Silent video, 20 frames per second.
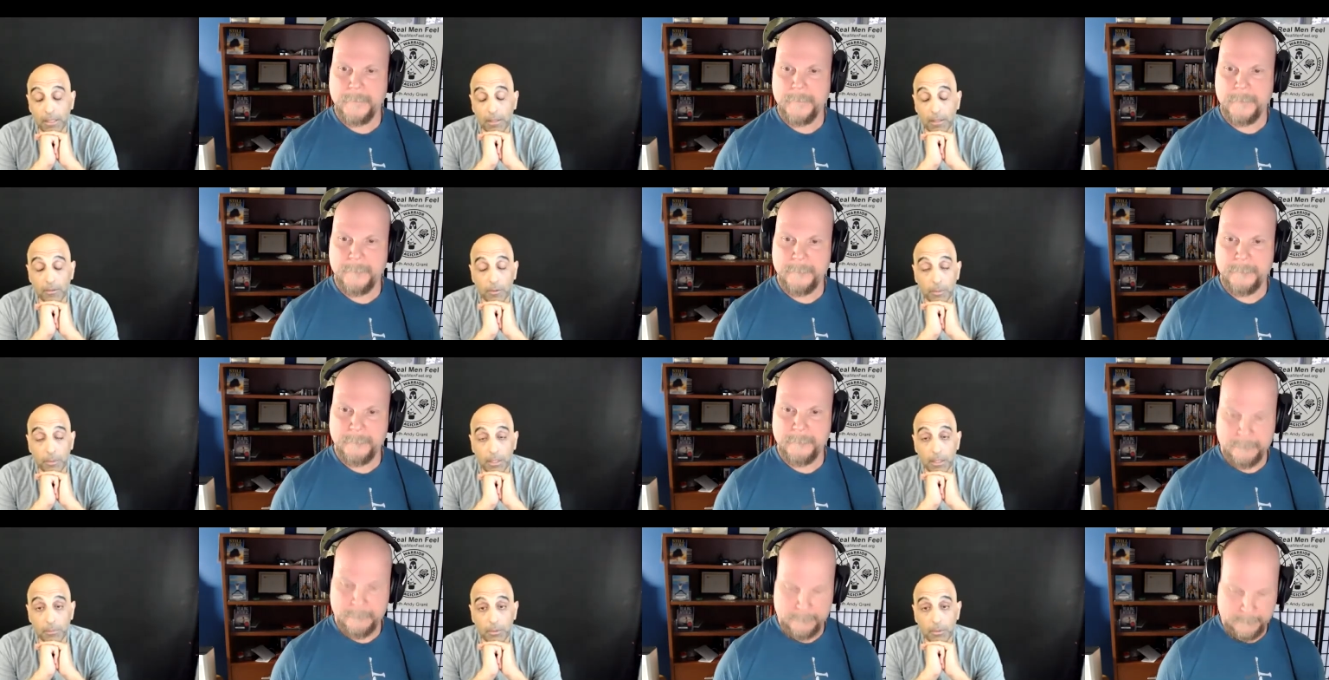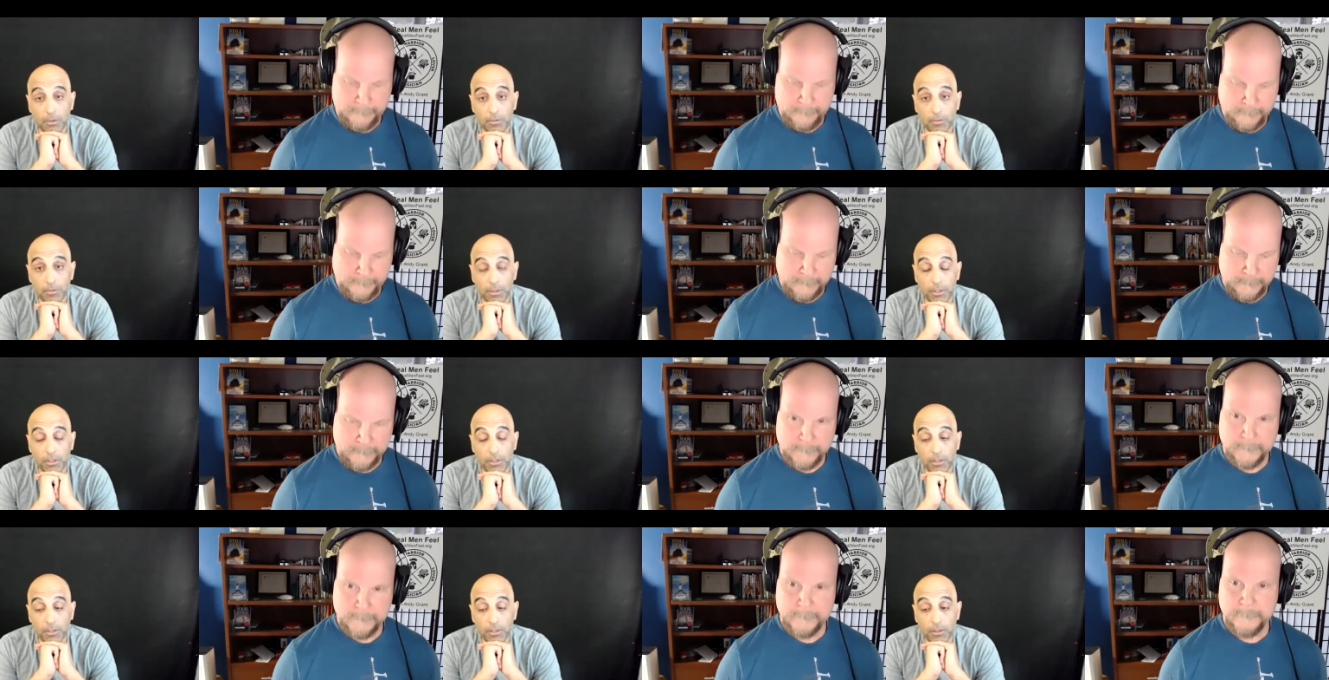Speaker 1: other people for
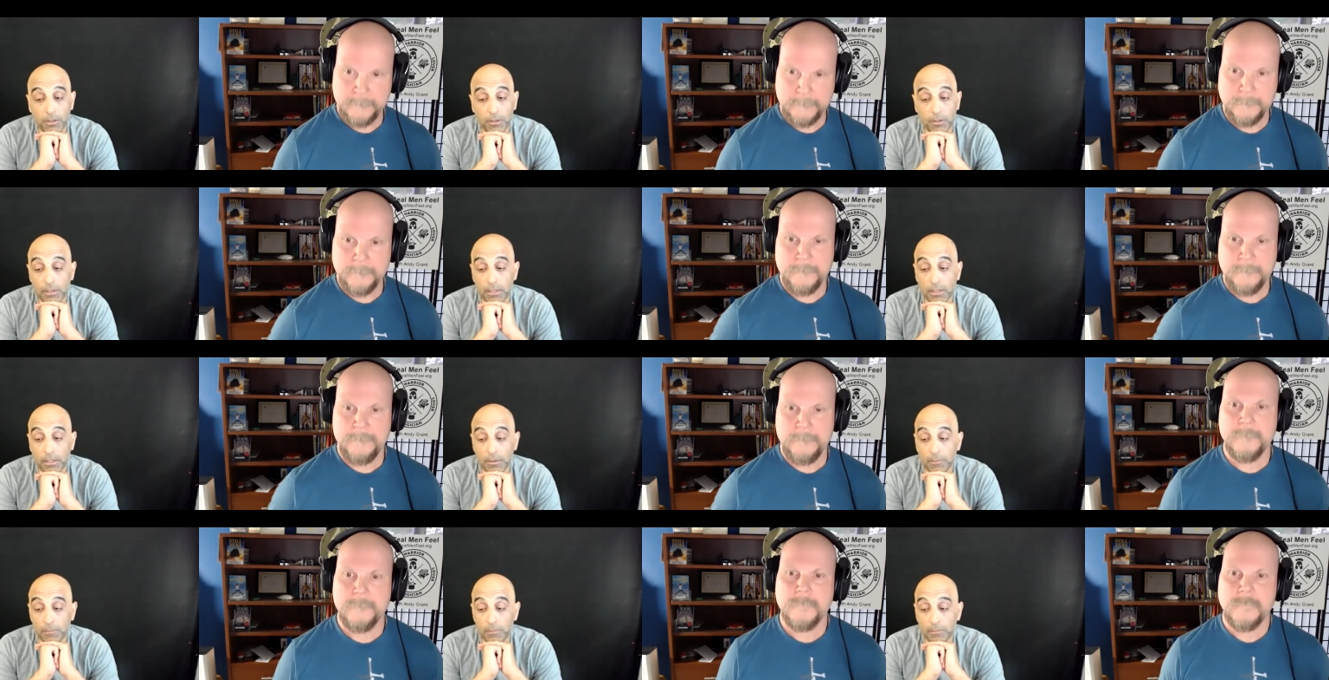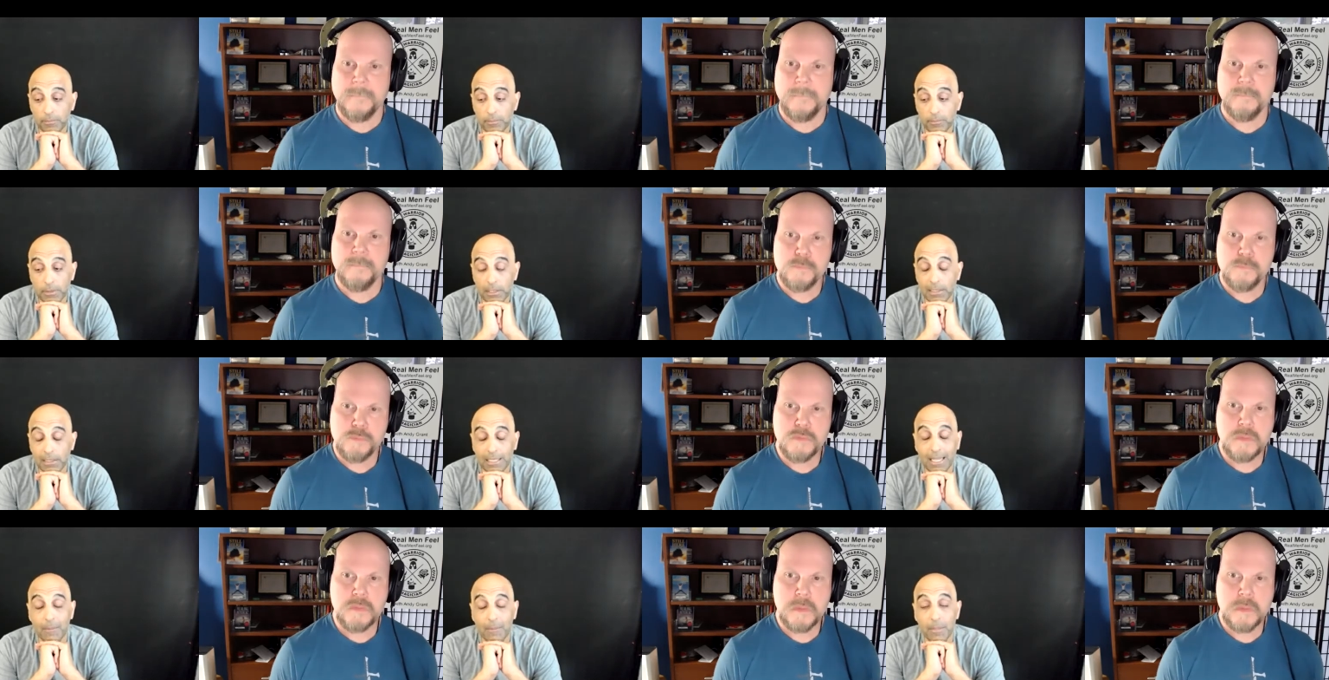your, you know,
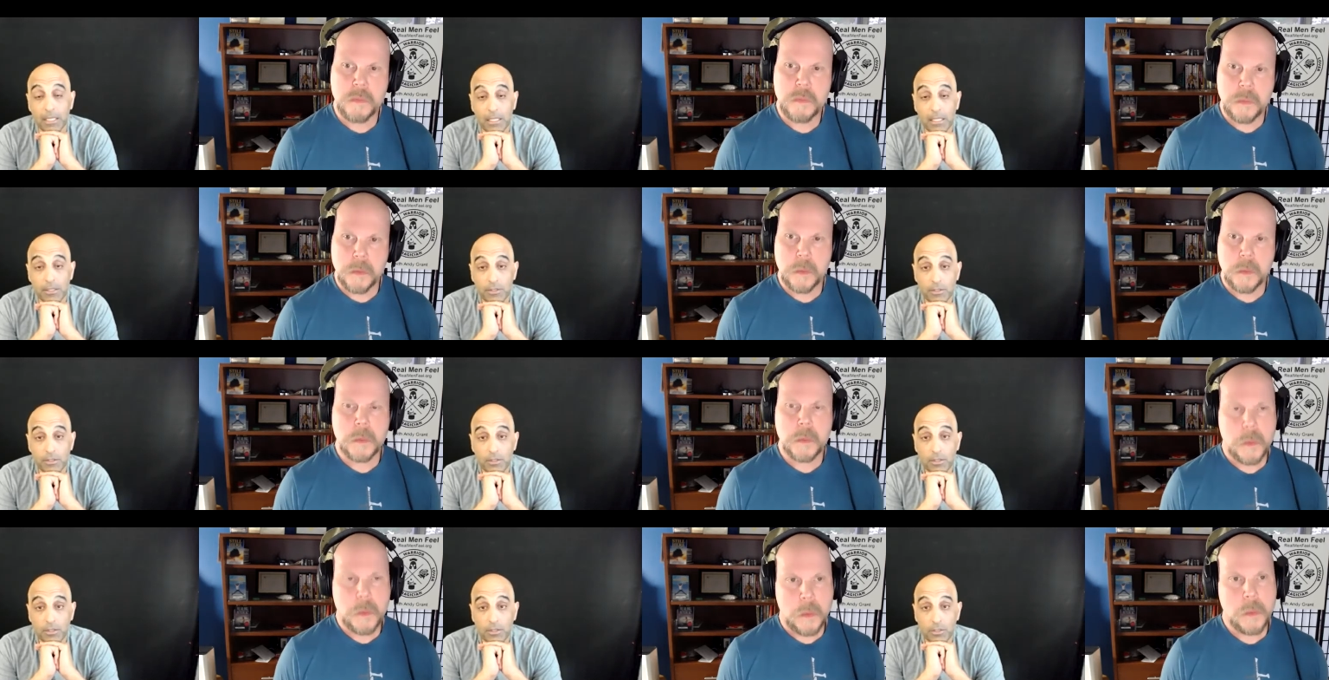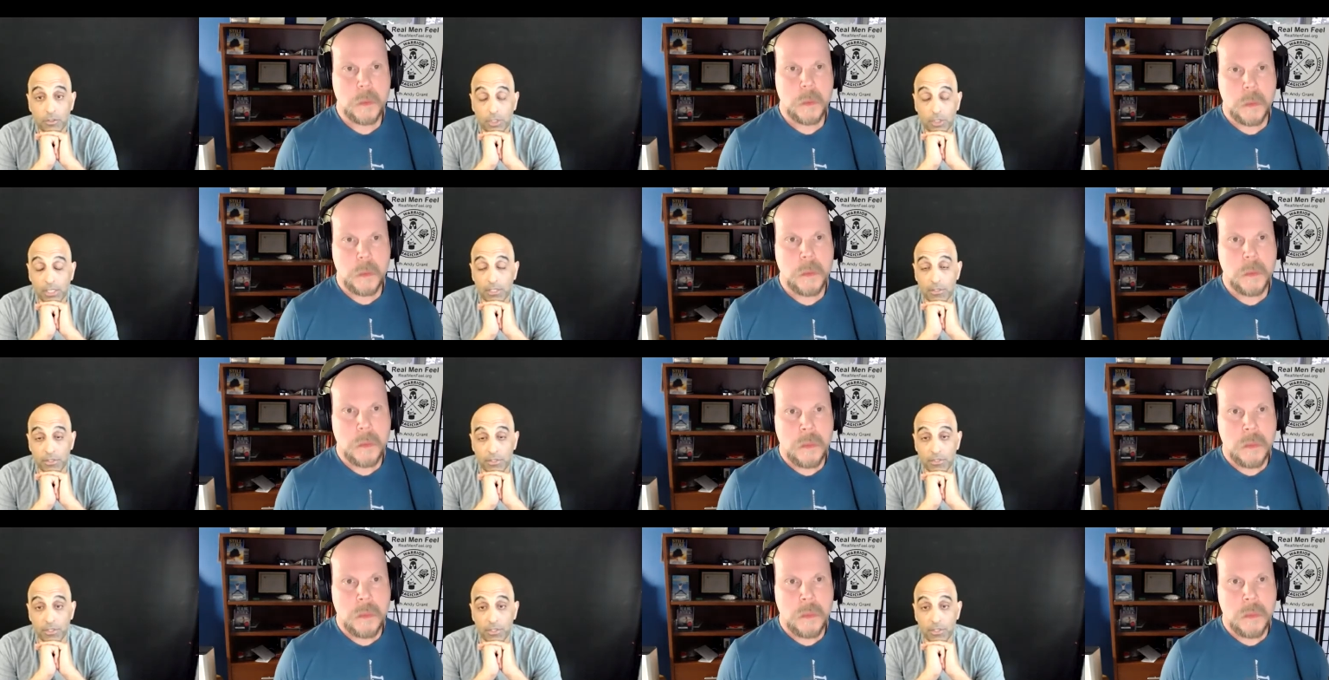calamities, chances